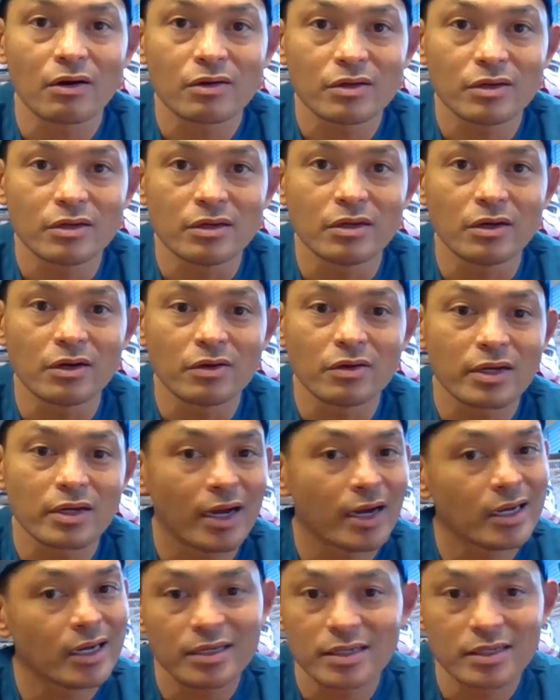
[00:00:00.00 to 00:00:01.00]
You know, the
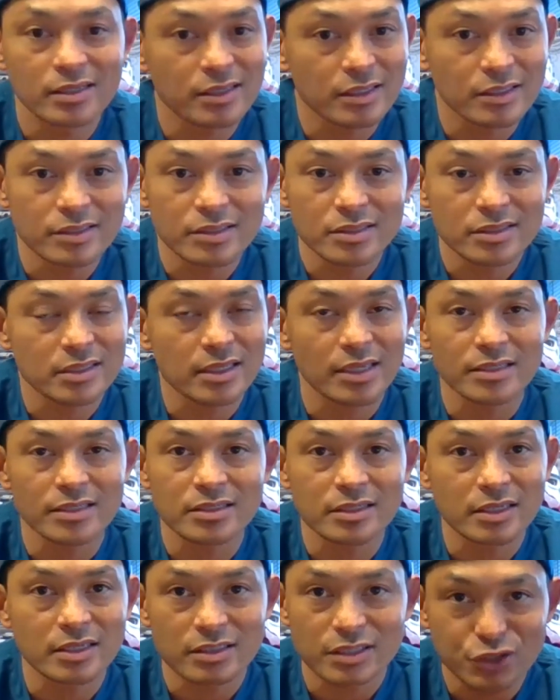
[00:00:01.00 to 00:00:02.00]
guy is is
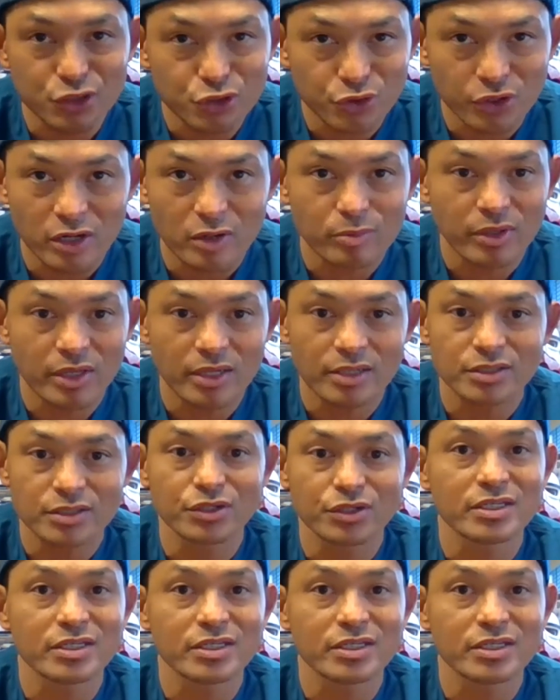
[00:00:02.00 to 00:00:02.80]
is a trailblazer.